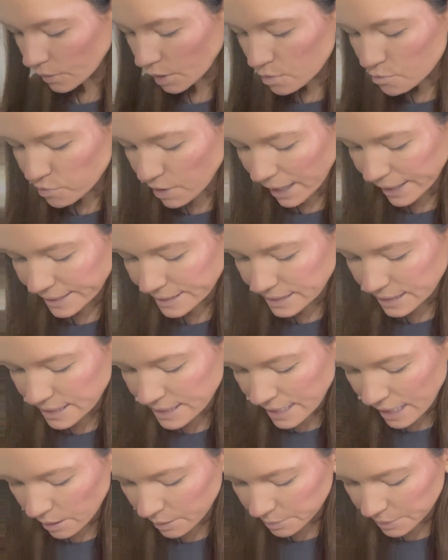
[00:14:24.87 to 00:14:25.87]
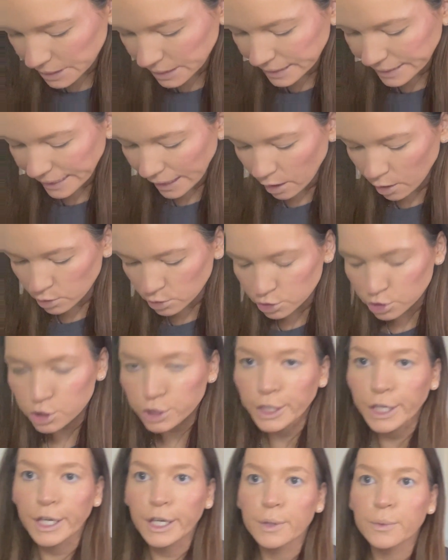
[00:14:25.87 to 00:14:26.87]
Right, now I'm going to get on
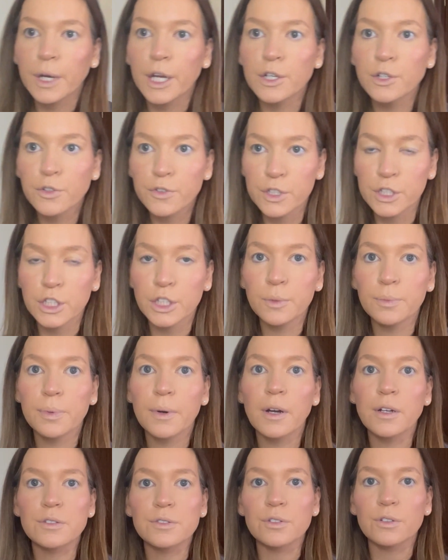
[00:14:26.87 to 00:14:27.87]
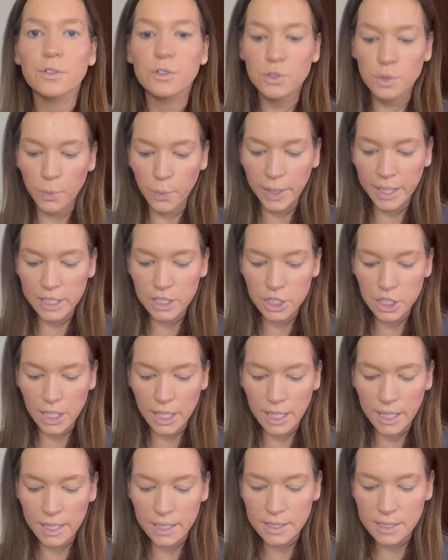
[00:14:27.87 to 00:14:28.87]
to another new product, which
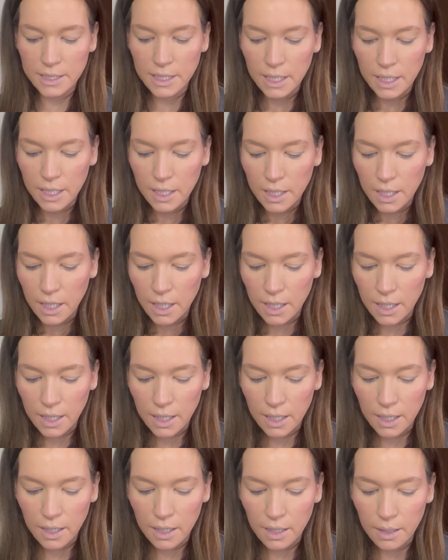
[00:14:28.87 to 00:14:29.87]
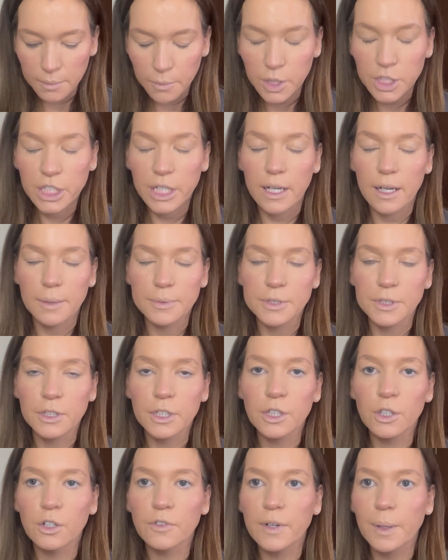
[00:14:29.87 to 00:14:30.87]
is, which I
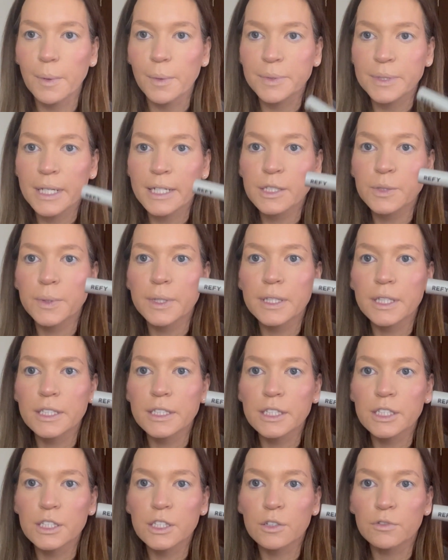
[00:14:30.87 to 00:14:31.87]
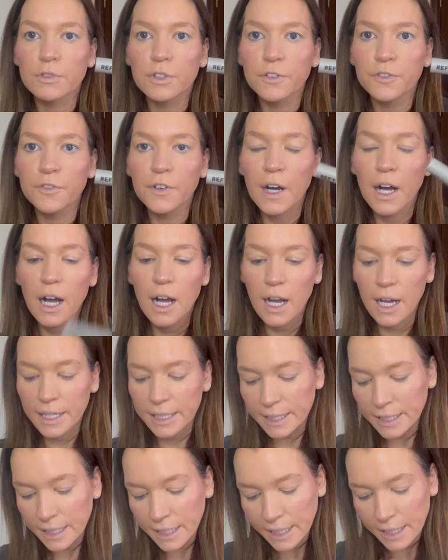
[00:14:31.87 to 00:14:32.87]
absolutely love, I'm obsessed with. This is the
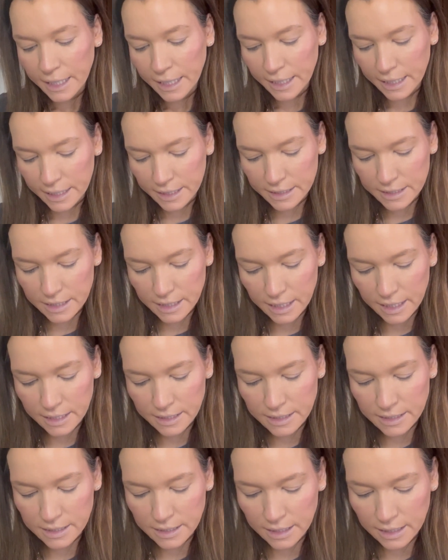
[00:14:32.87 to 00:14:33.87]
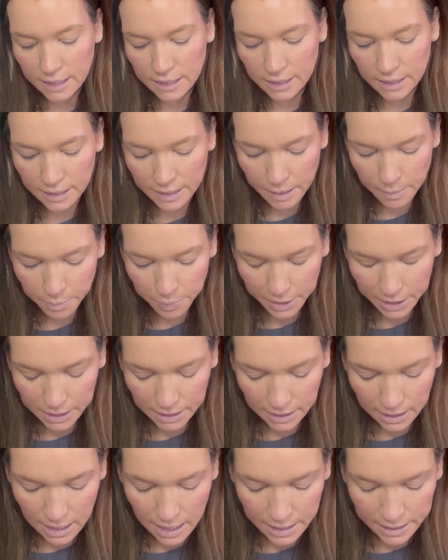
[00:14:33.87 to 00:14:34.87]
Refi. It is the lip
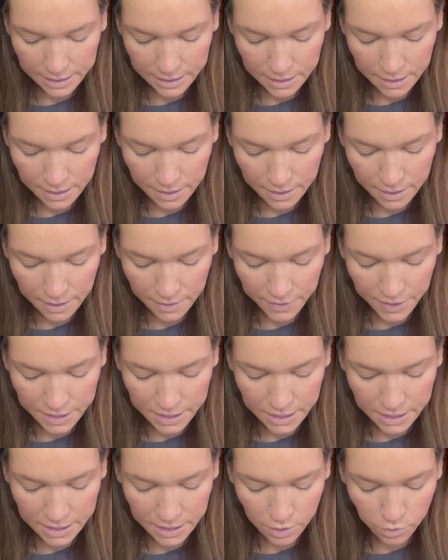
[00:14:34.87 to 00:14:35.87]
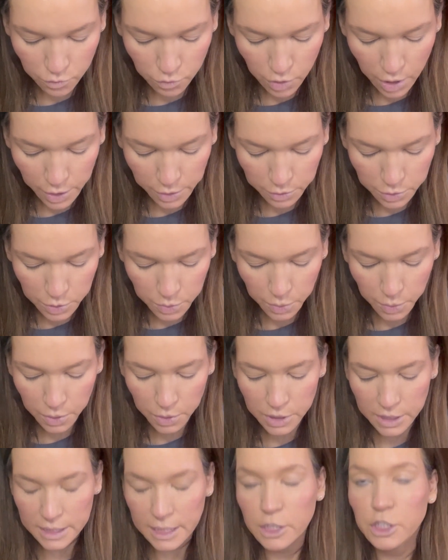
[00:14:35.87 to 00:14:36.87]
liner. This is in Rosewood.
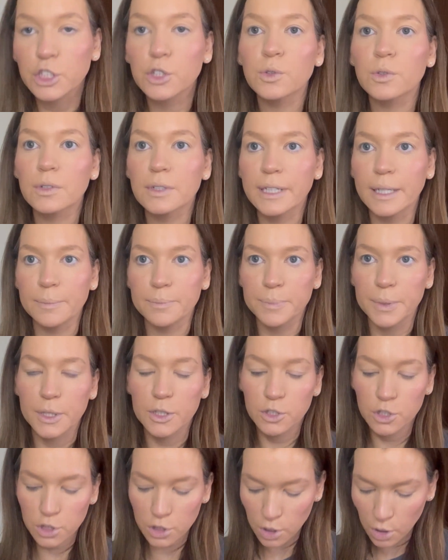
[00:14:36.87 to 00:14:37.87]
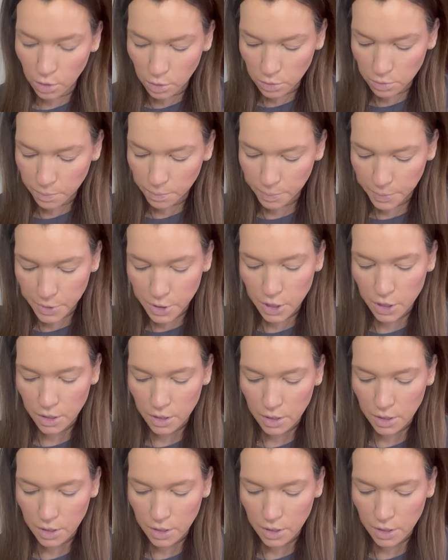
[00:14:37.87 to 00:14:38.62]
It's actually called Lip Sculpt.